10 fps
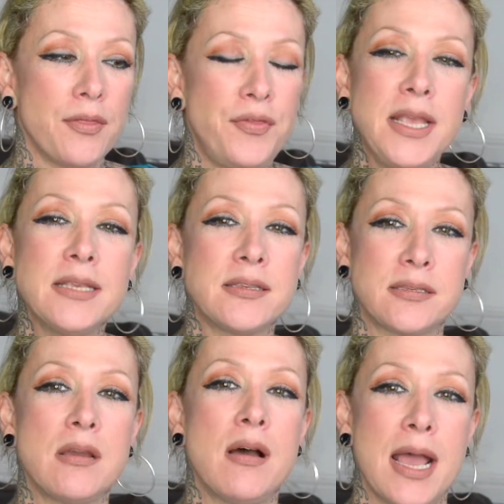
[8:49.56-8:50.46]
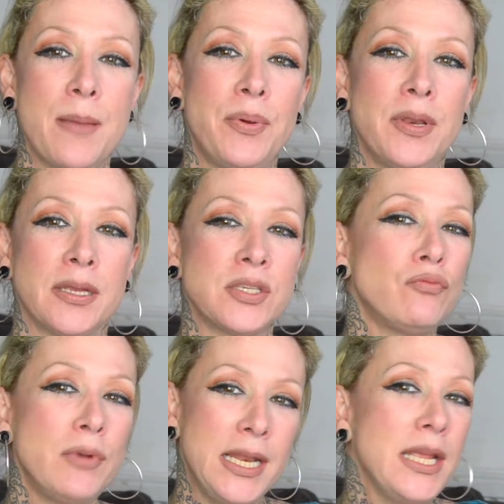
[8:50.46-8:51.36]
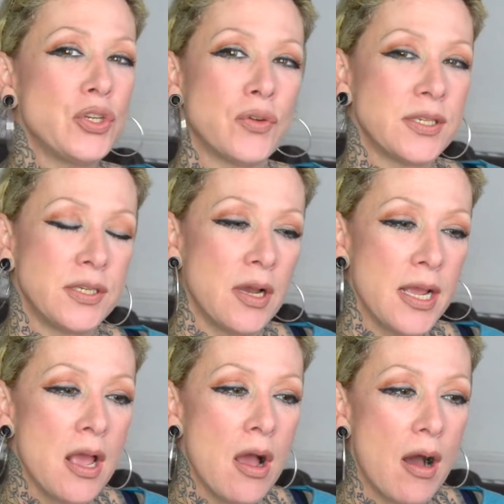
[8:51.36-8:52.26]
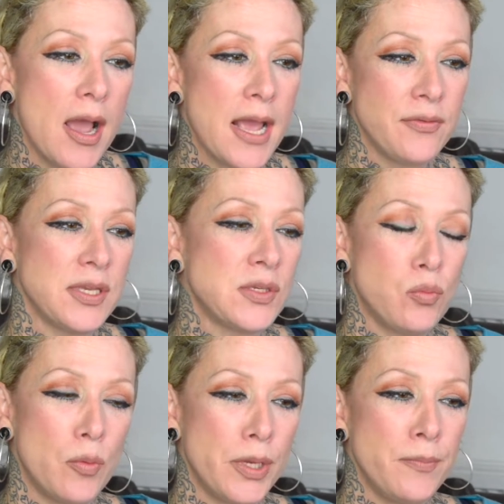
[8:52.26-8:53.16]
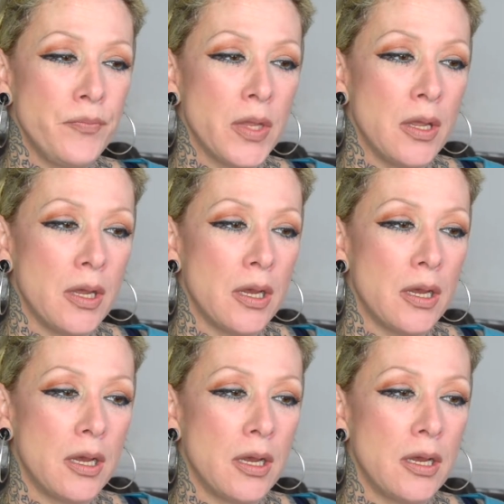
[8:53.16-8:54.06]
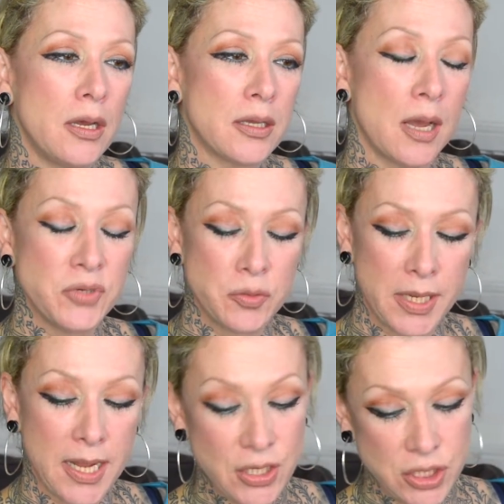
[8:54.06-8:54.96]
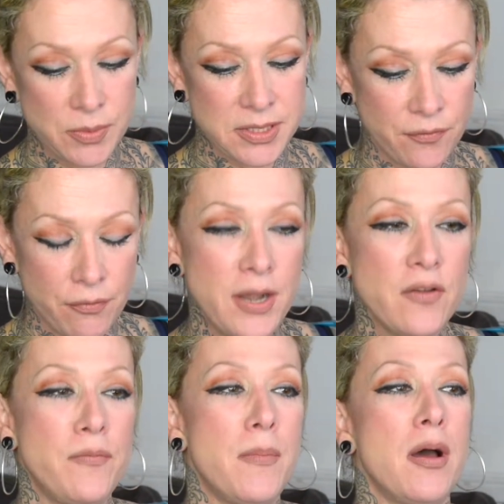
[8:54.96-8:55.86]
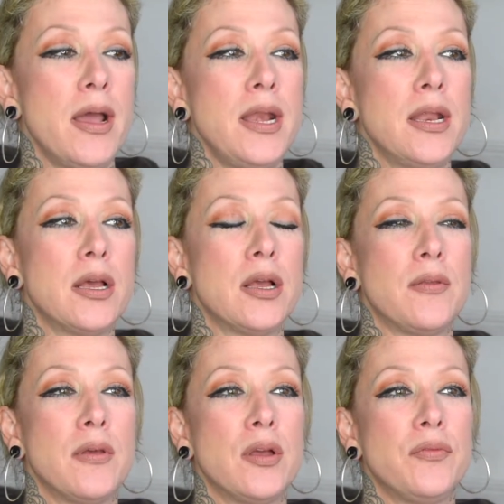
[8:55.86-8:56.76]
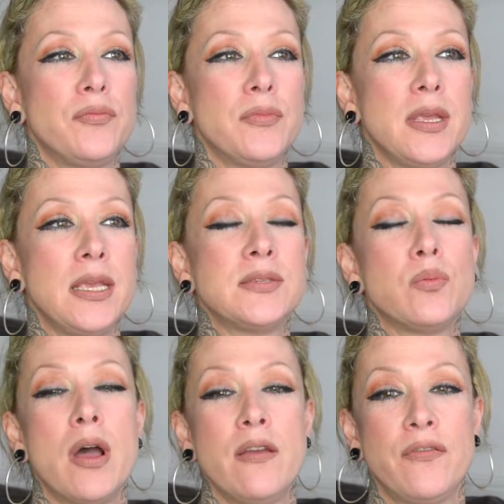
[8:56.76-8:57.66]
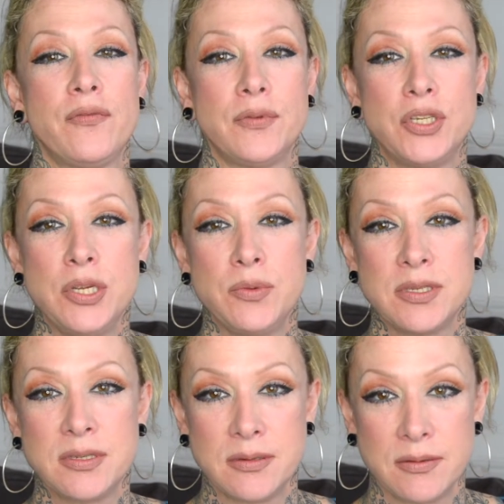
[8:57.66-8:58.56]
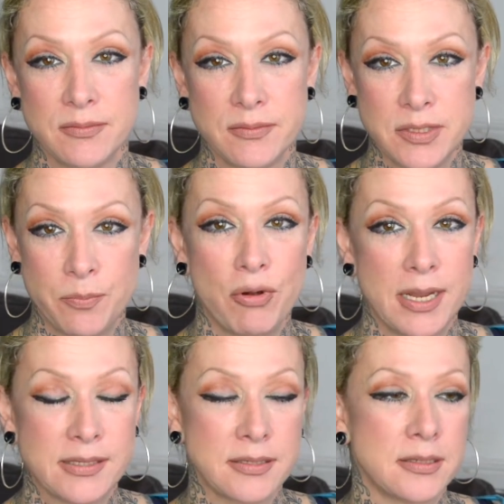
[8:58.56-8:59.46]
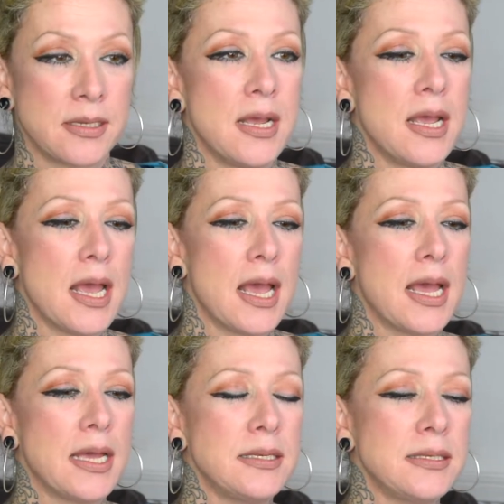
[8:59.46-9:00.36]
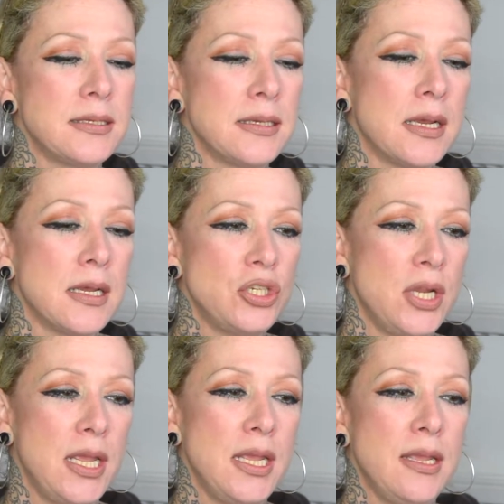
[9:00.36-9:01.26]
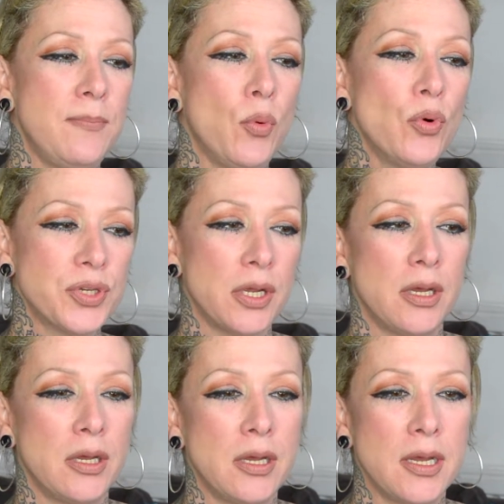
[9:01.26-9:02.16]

Things start happening. It's really interesting. I had this woman come to me. Actually, it was a friend of mine, his wife. She was depressed. And he bought her